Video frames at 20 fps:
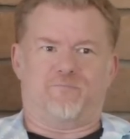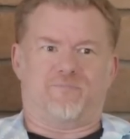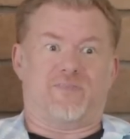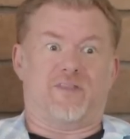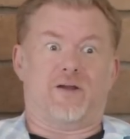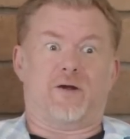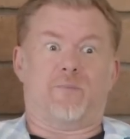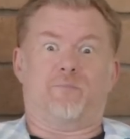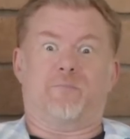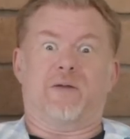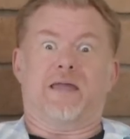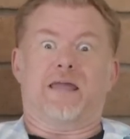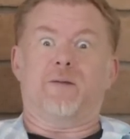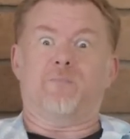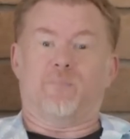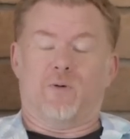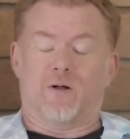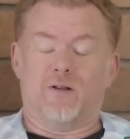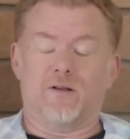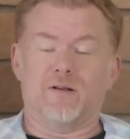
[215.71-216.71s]
they're
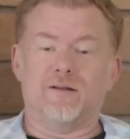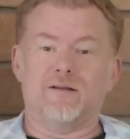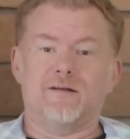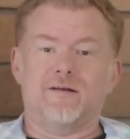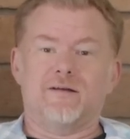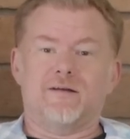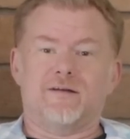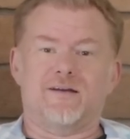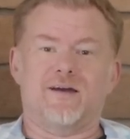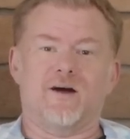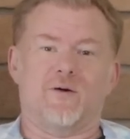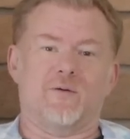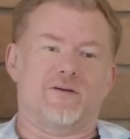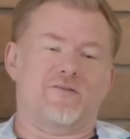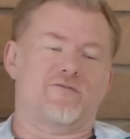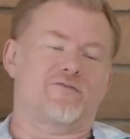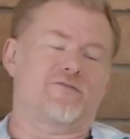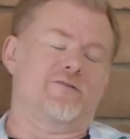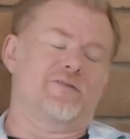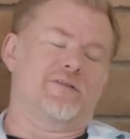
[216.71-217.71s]
people
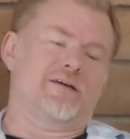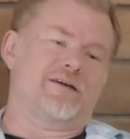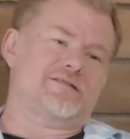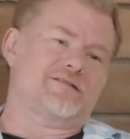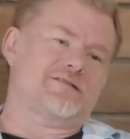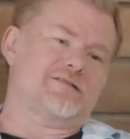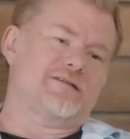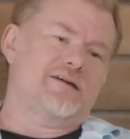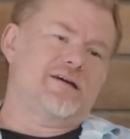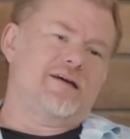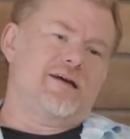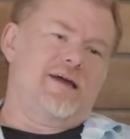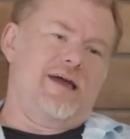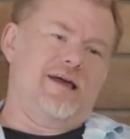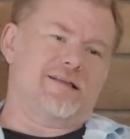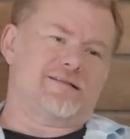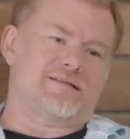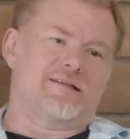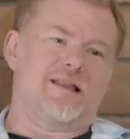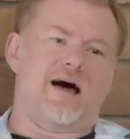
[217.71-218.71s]
going through this,
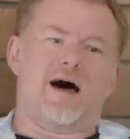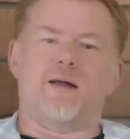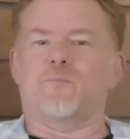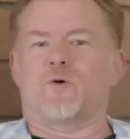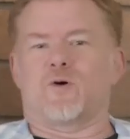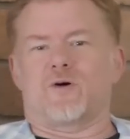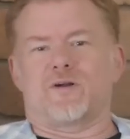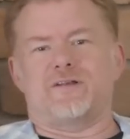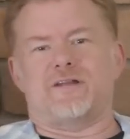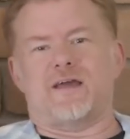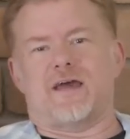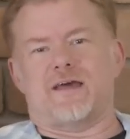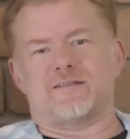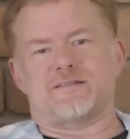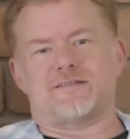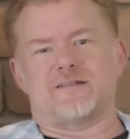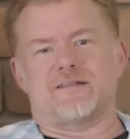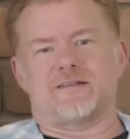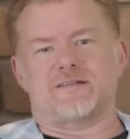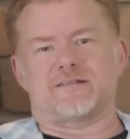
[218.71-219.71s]
it's a lot more
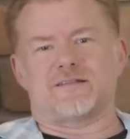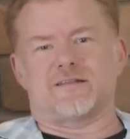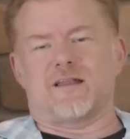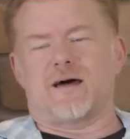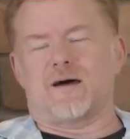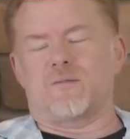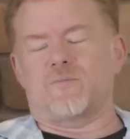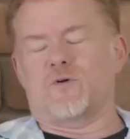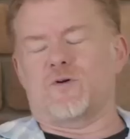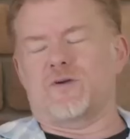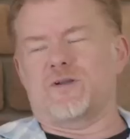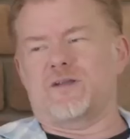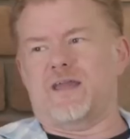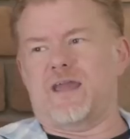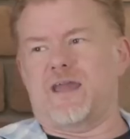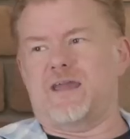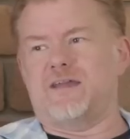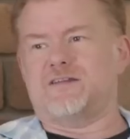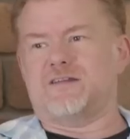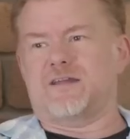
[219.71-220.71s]
intense and it's a lot more
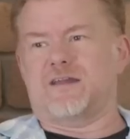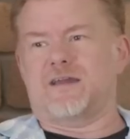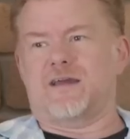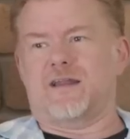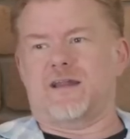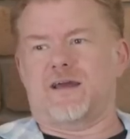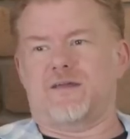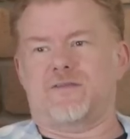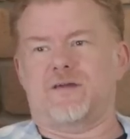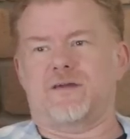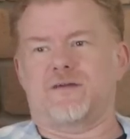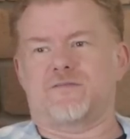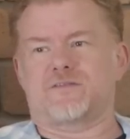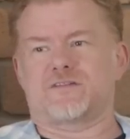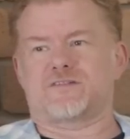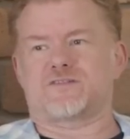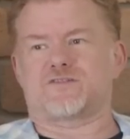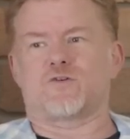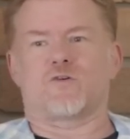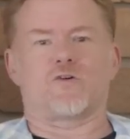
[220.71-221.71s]
engaging. And I think
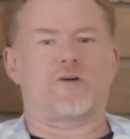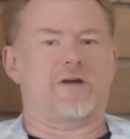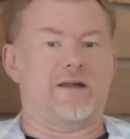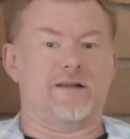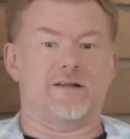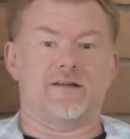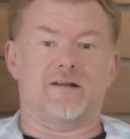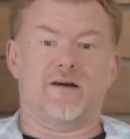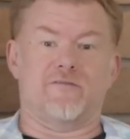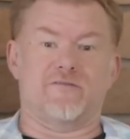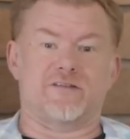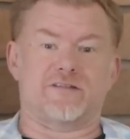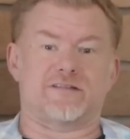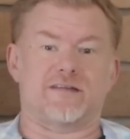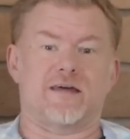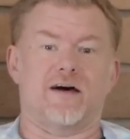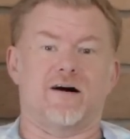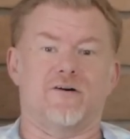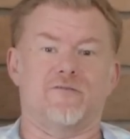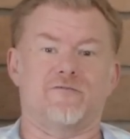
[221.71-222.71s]
the story in and of
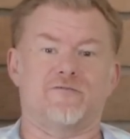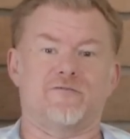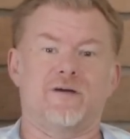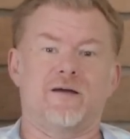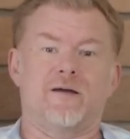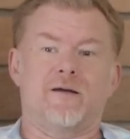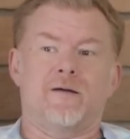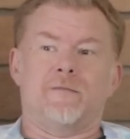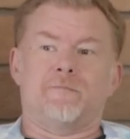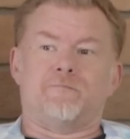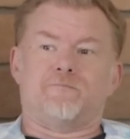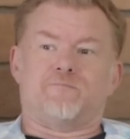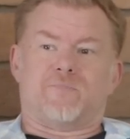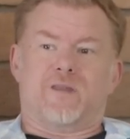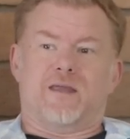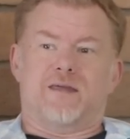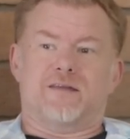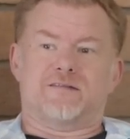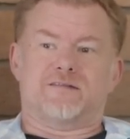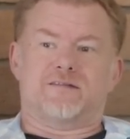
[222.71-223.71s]
itself
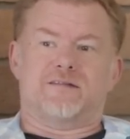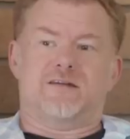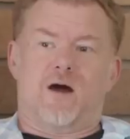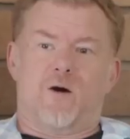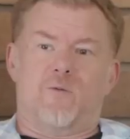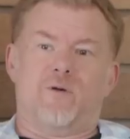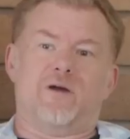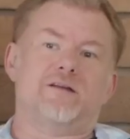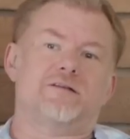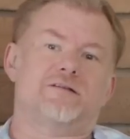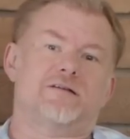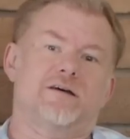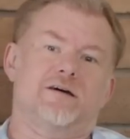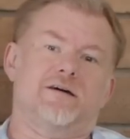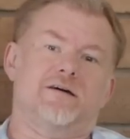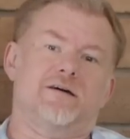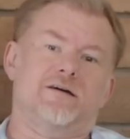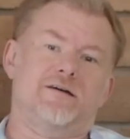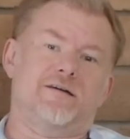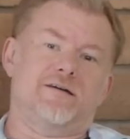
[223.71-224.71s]
is going
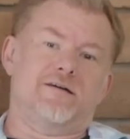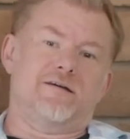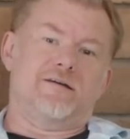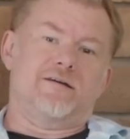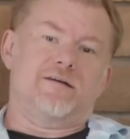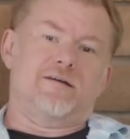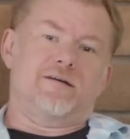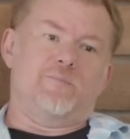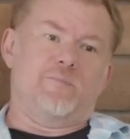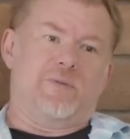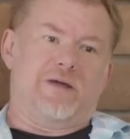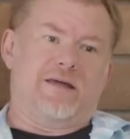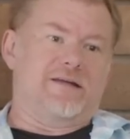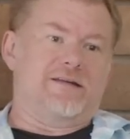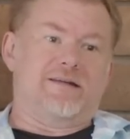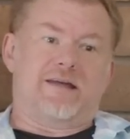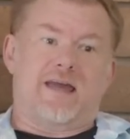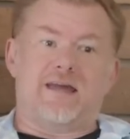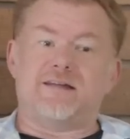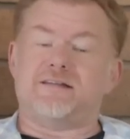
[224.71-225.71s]
to be
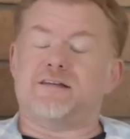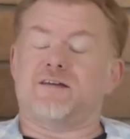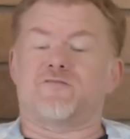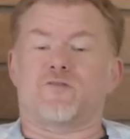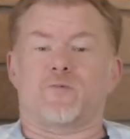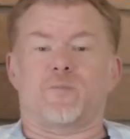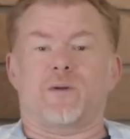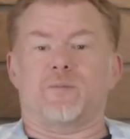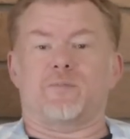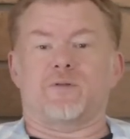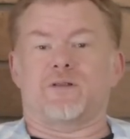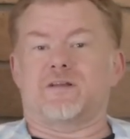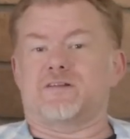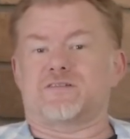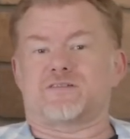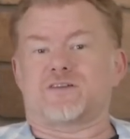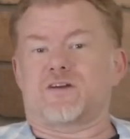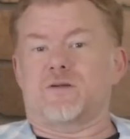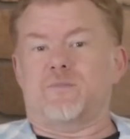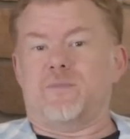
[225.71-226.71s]
engaging for people, and
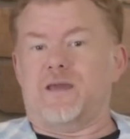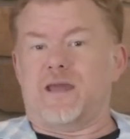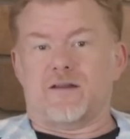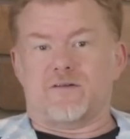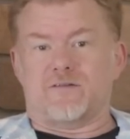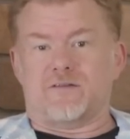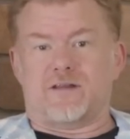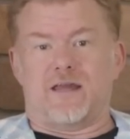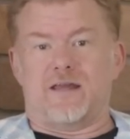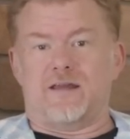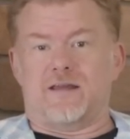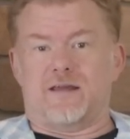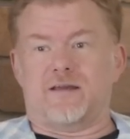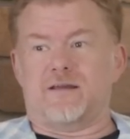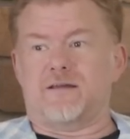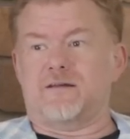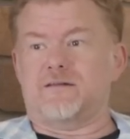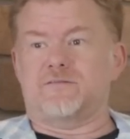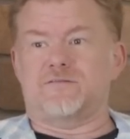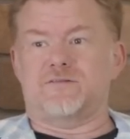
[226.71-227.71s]
it's going to be
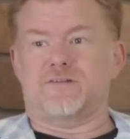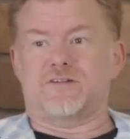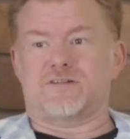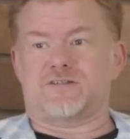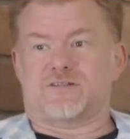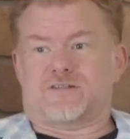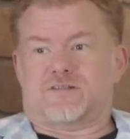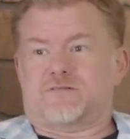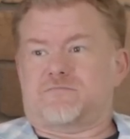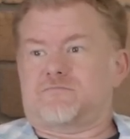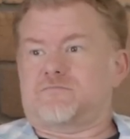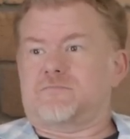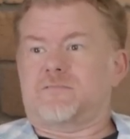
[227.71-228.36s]
entertaining, just